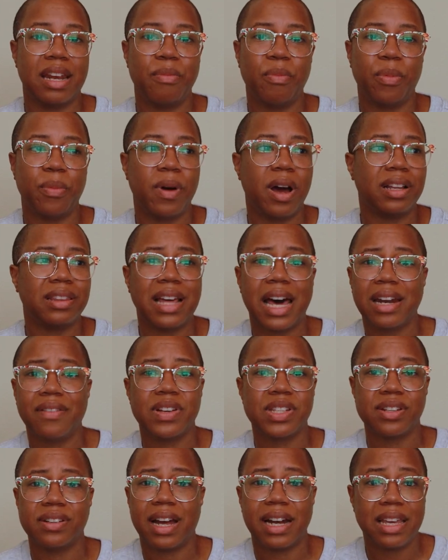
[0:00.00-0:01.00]
And a lot
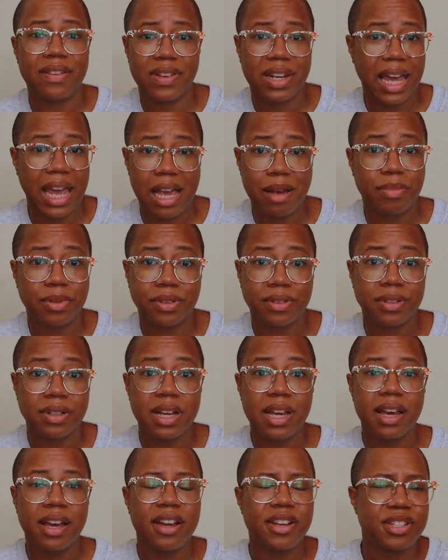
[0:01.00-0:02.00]
of us are not even
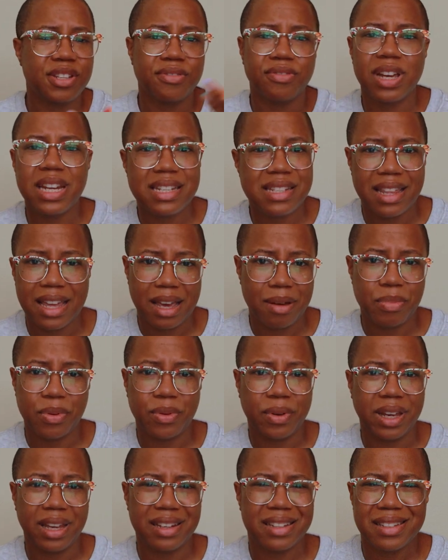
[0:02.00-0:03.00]
able to reach that
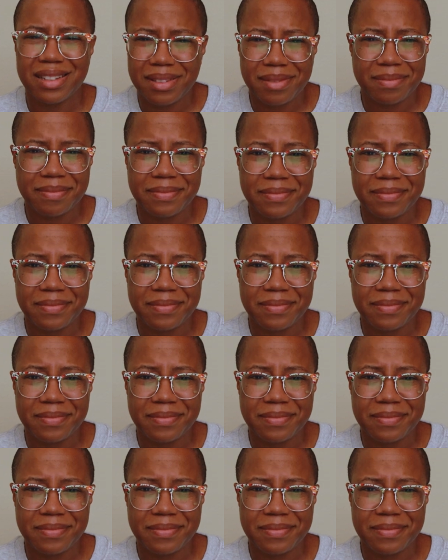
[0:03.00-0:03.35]
point.